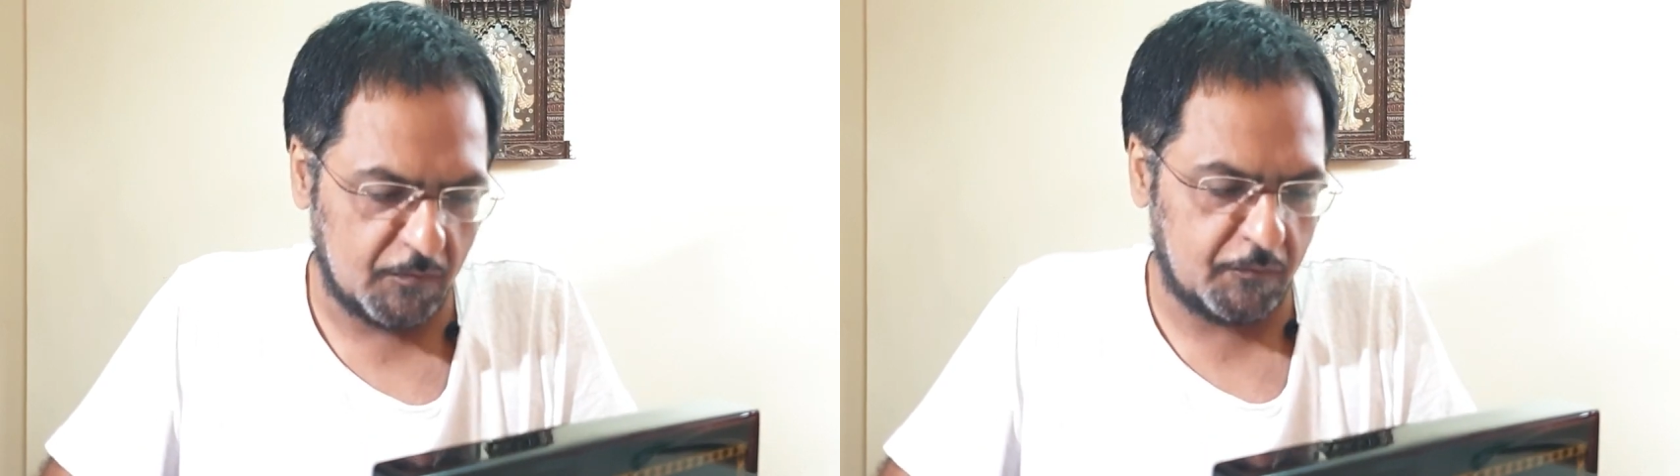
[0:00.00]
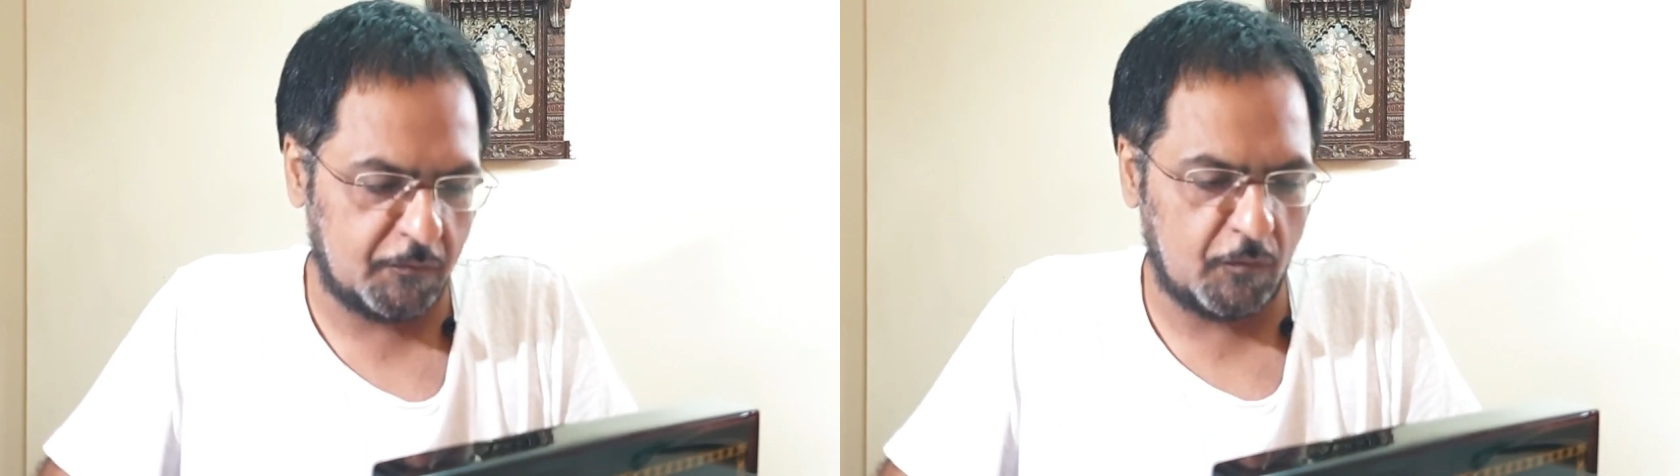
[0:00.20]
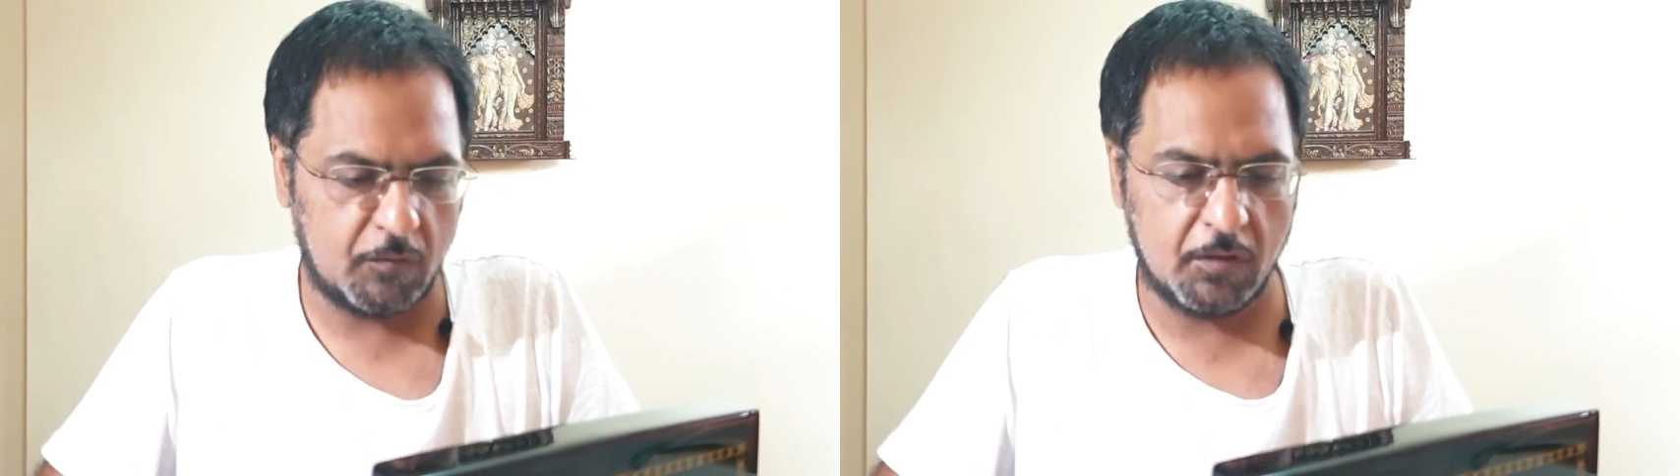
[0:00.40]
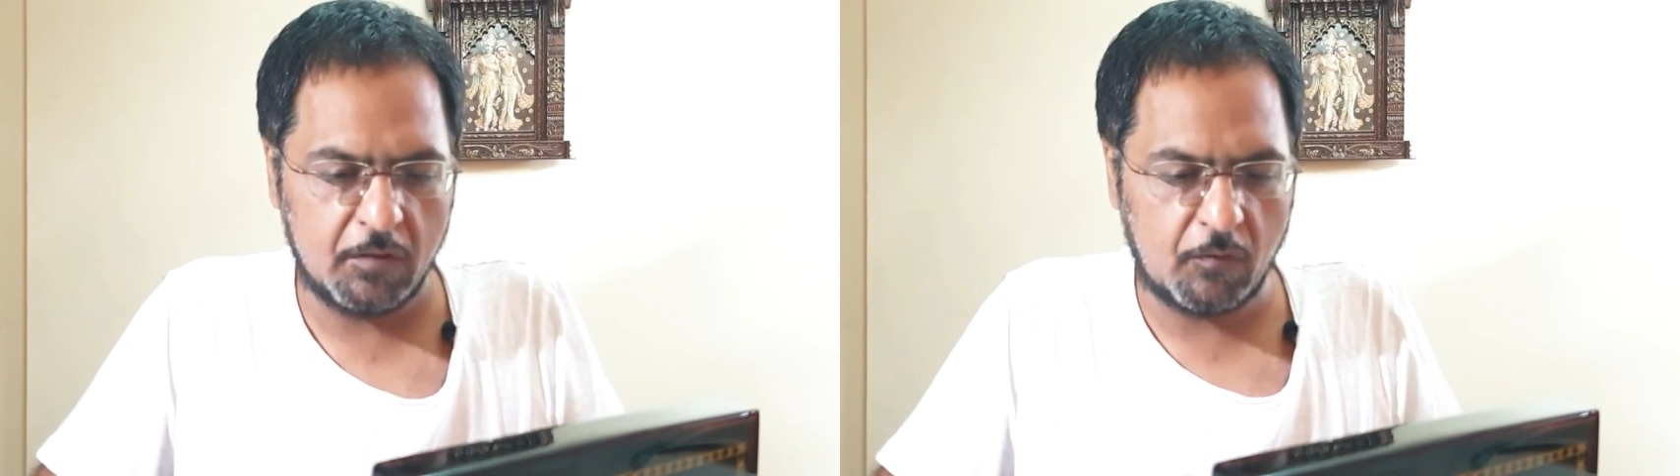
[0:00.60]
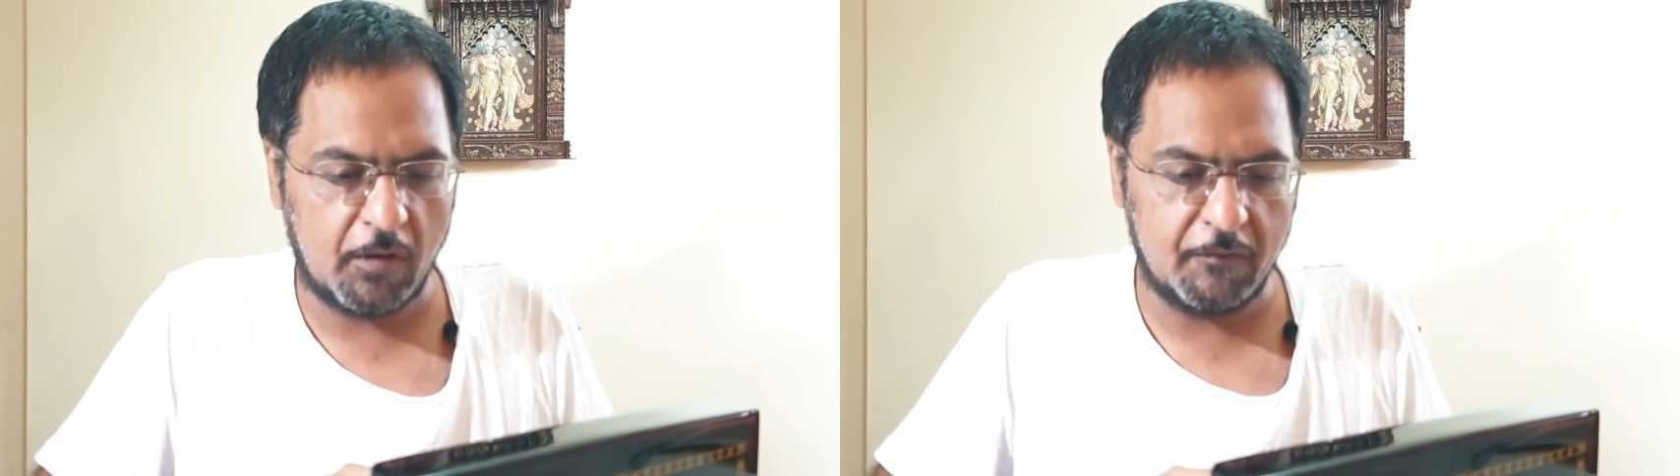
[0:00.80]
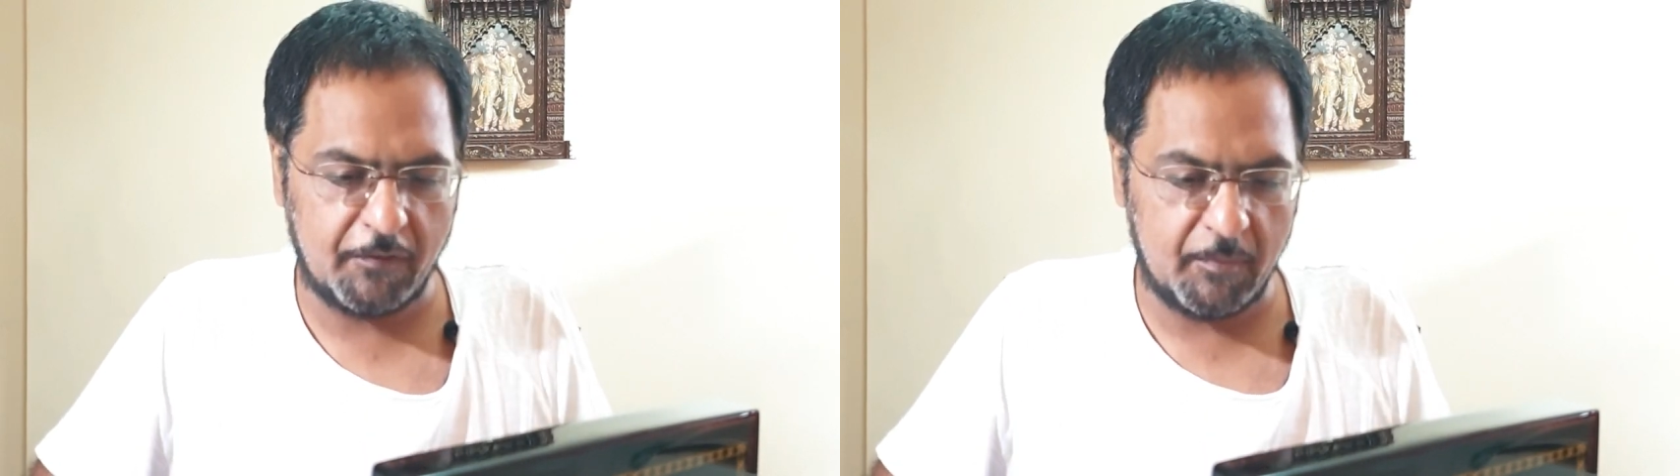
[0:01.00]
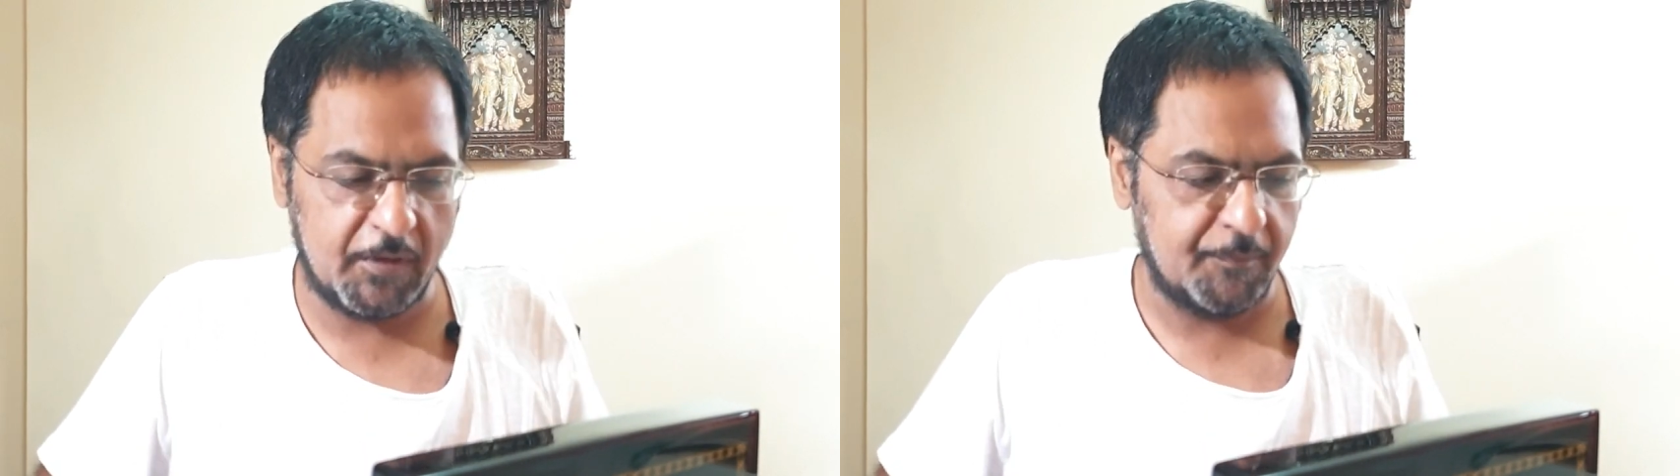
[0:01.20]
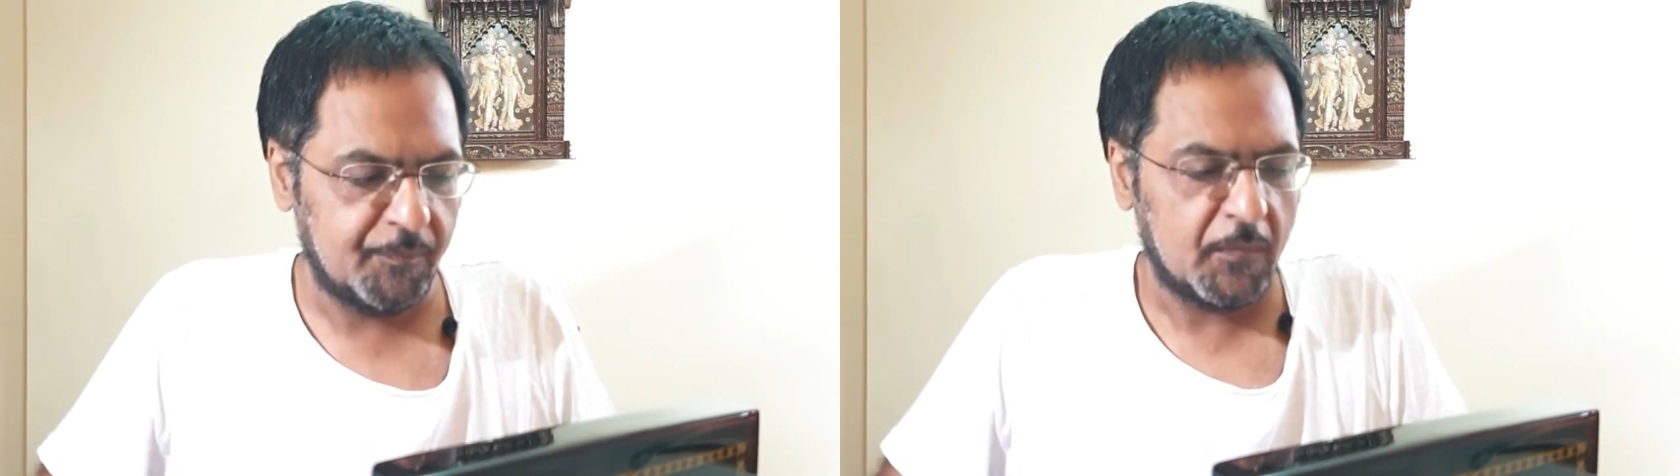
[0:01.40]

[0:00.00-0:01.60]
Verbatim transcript: for the royal family